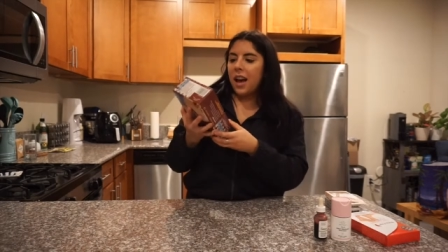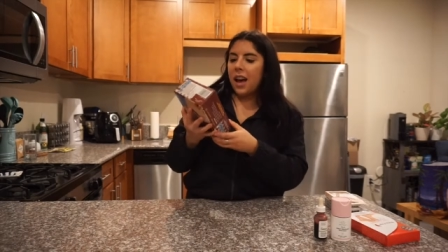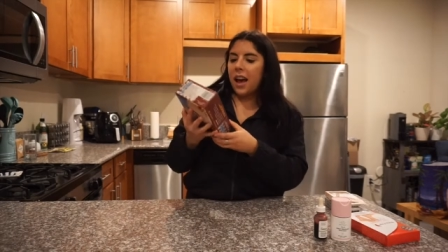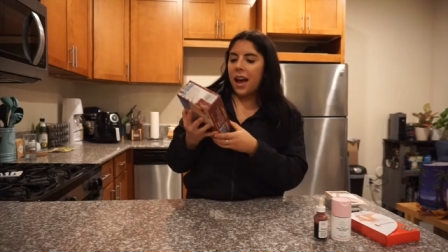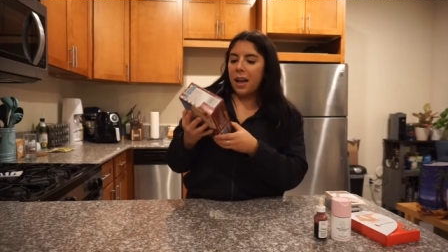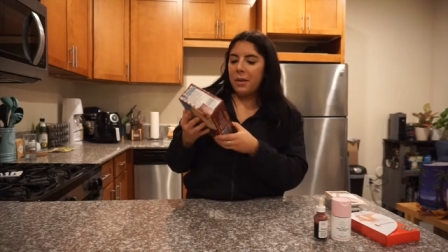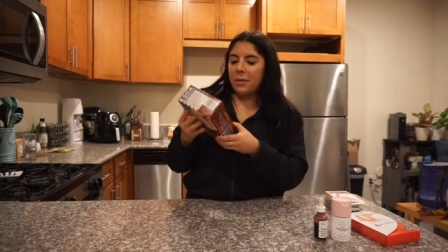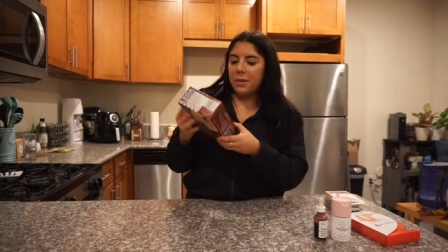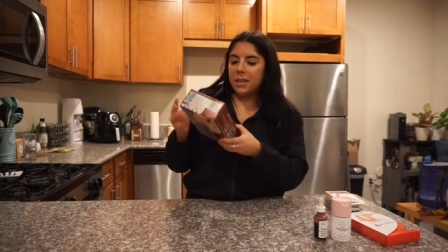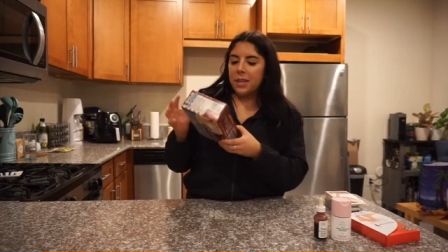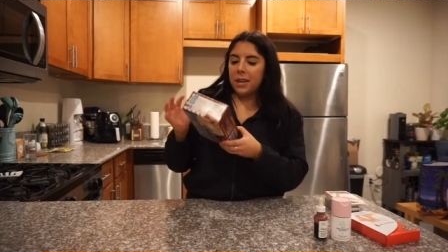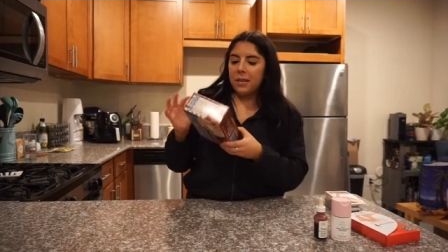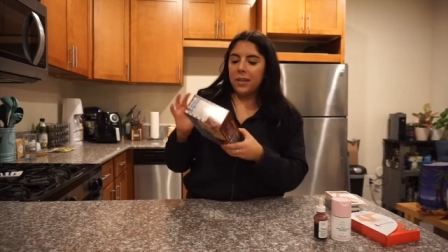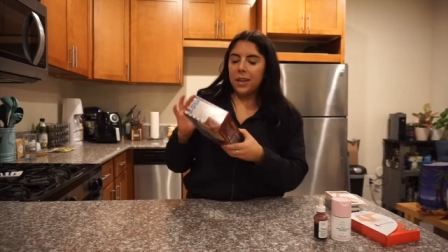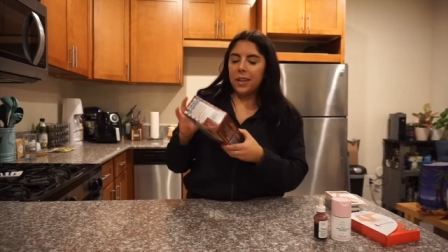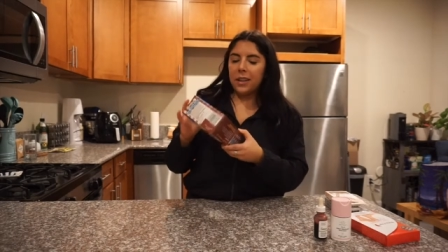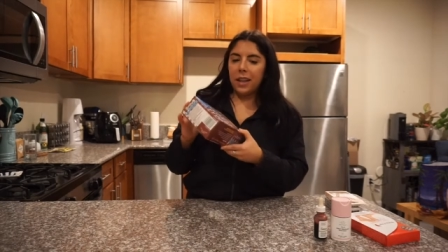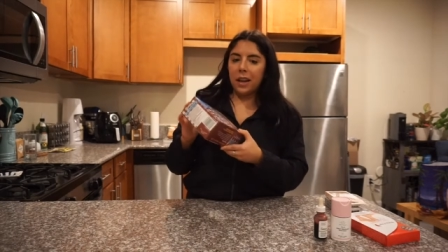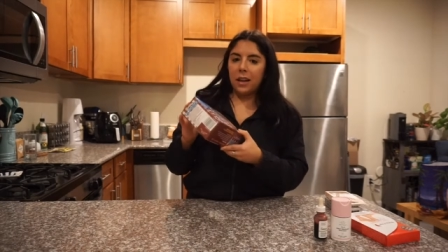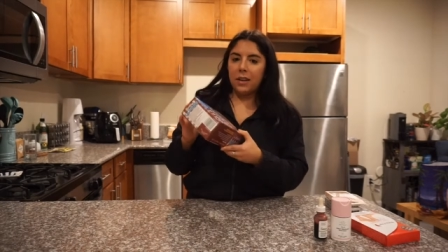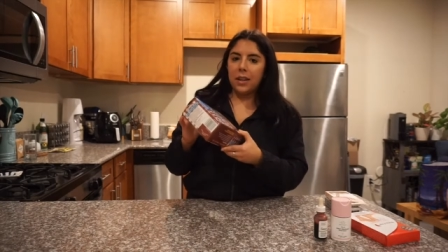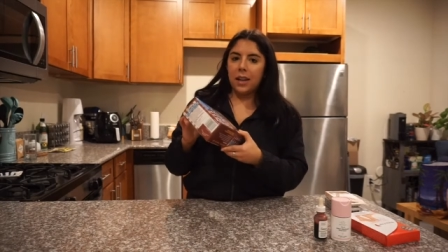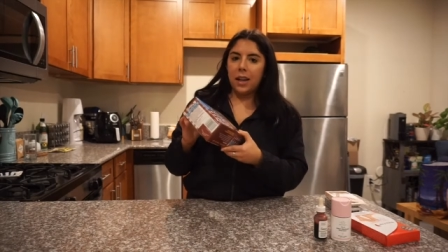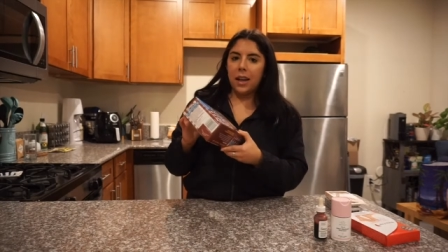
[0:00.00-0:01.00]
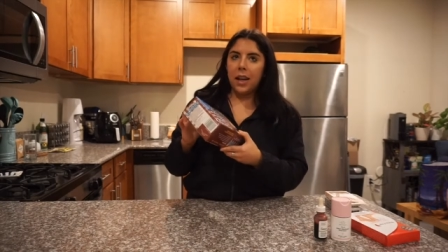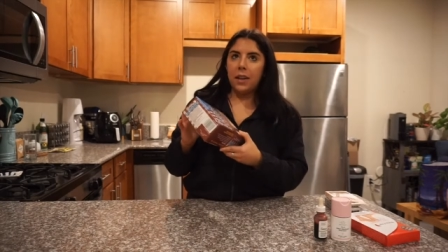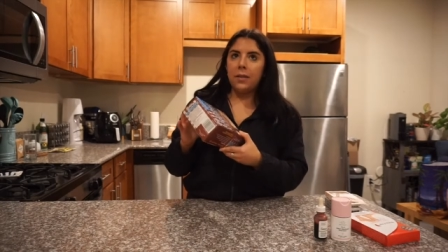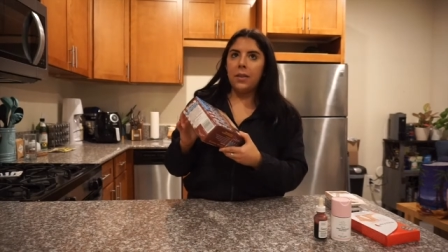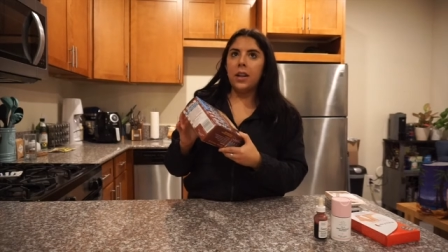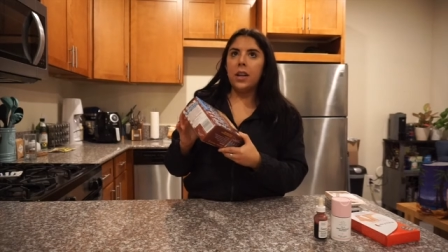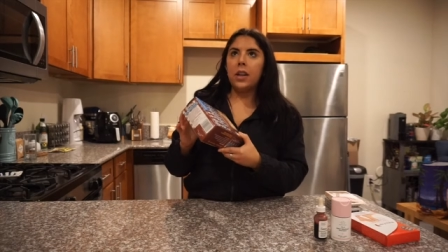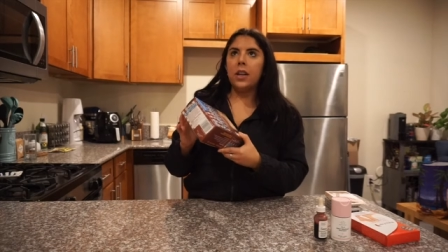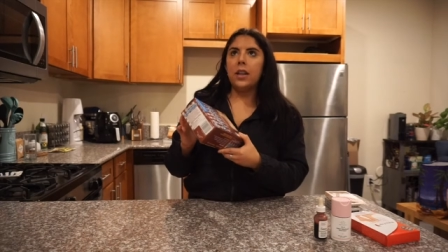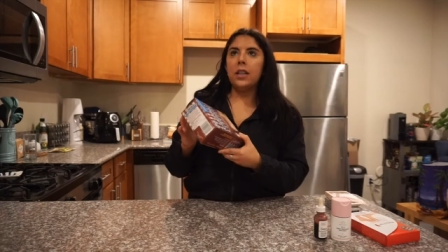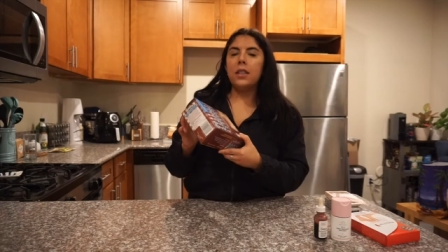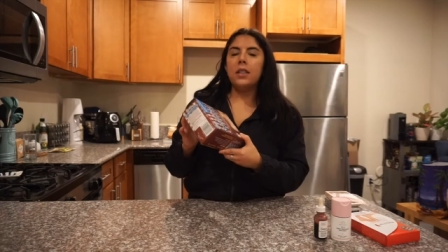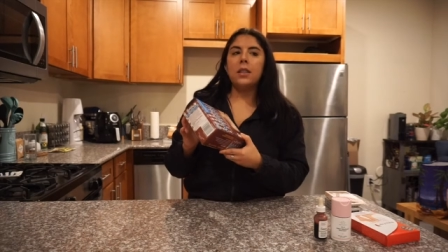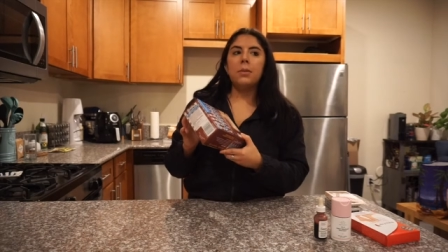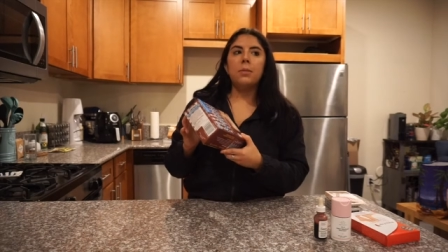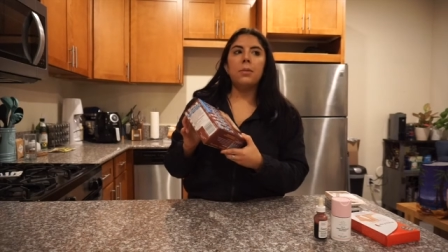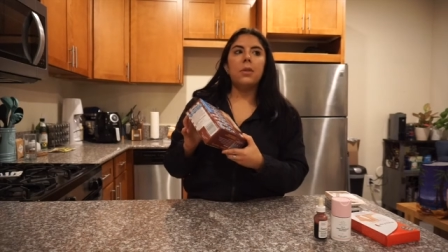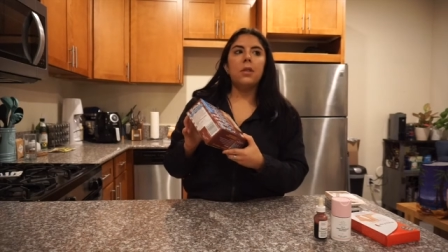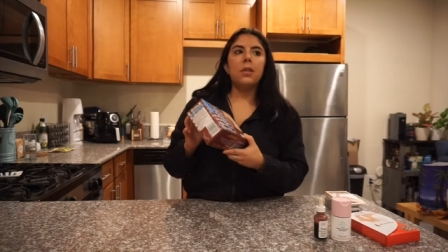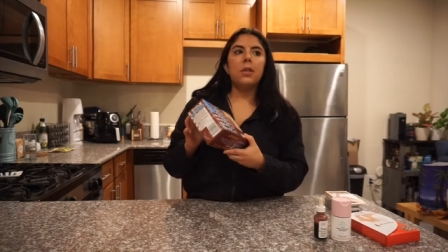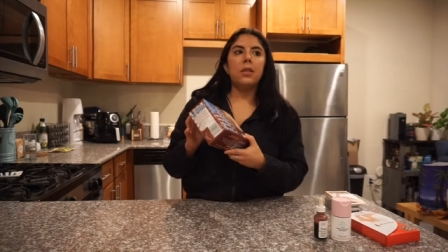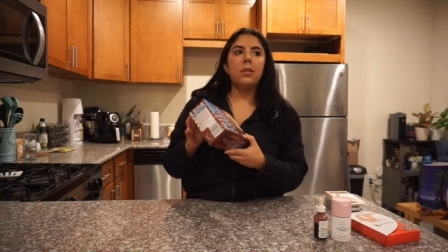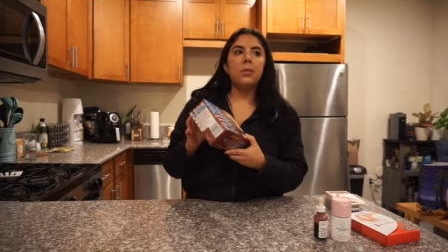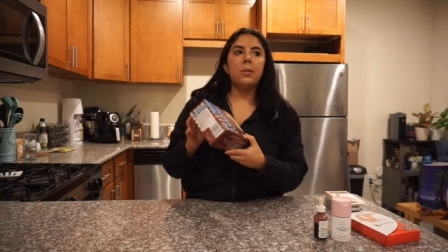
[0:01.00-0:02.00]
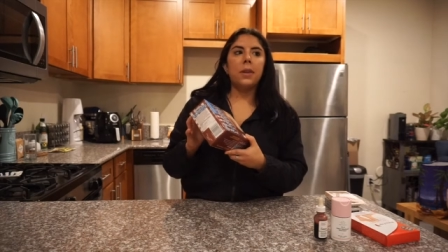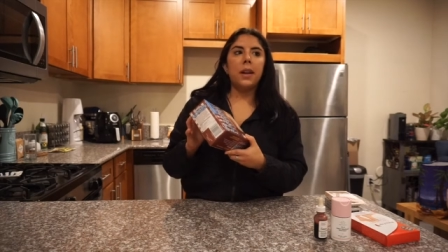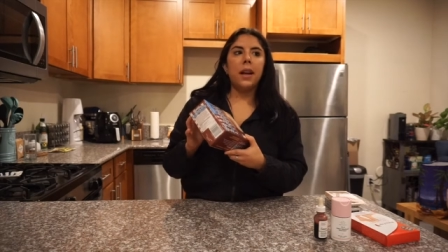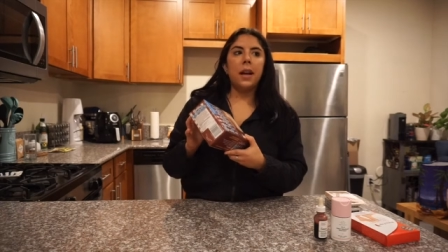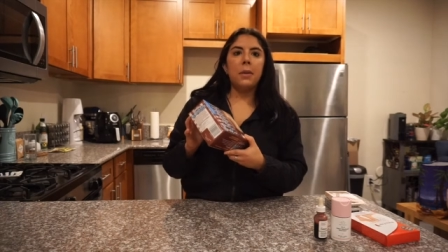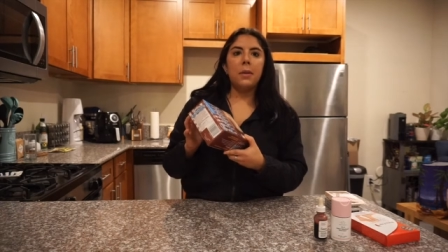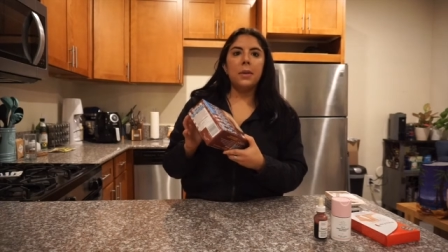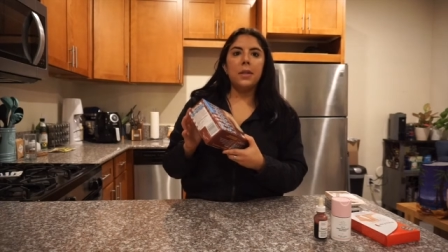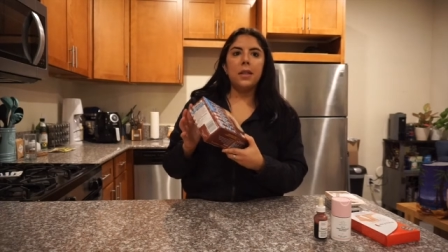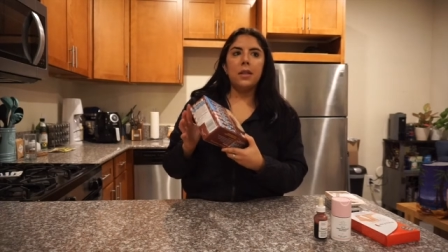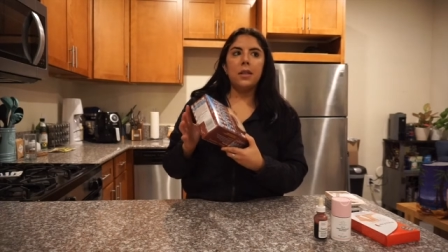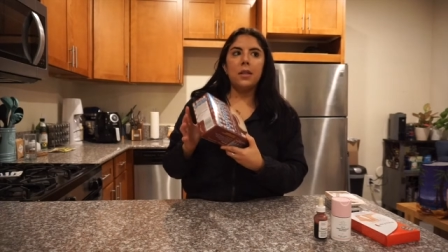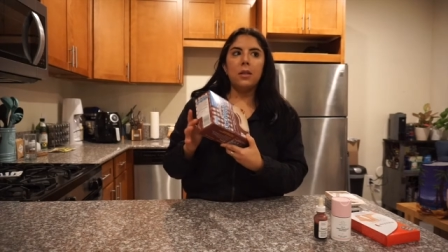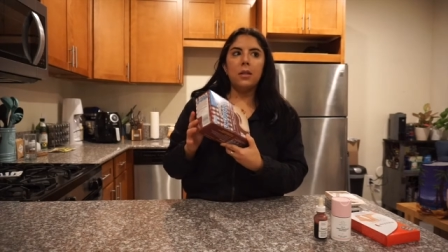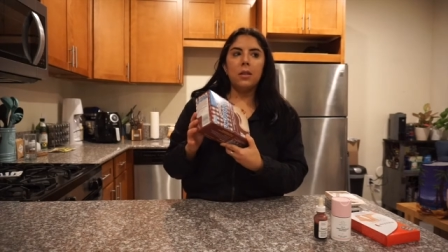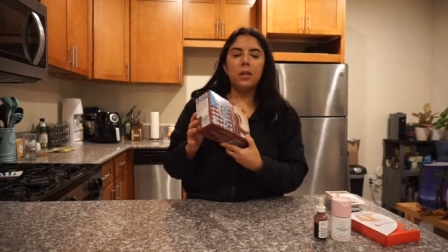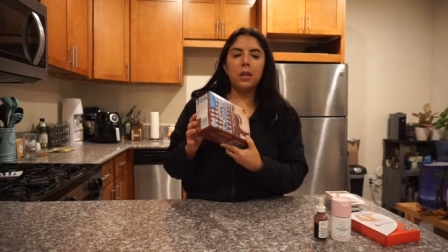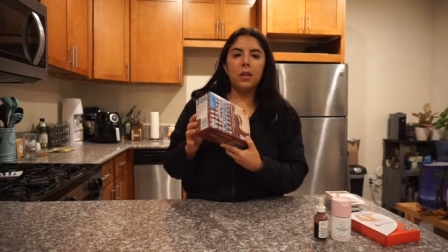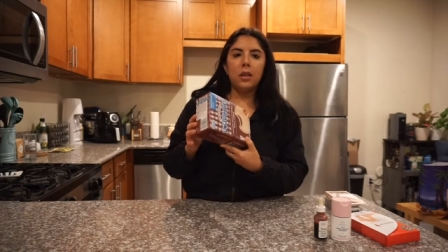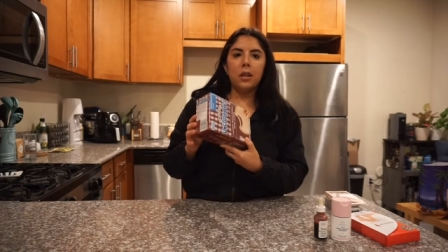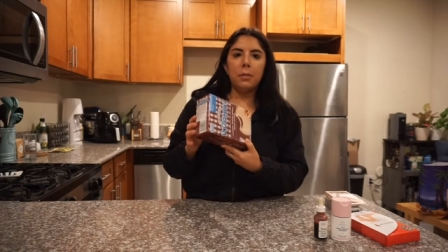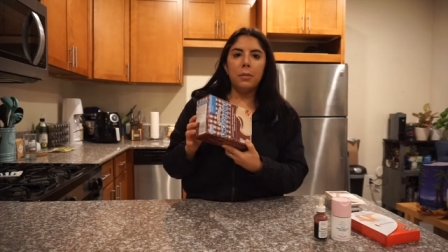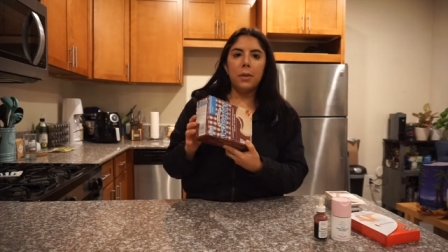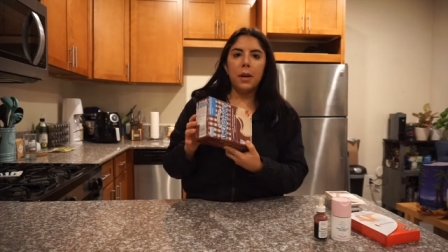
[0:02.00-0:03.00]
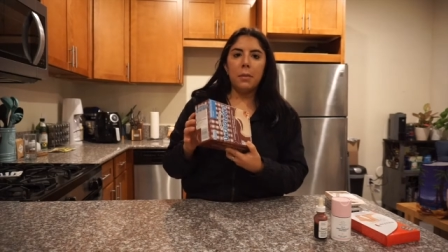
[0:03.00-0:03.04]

I was never allowed to have Uncrustables when I was a little girl.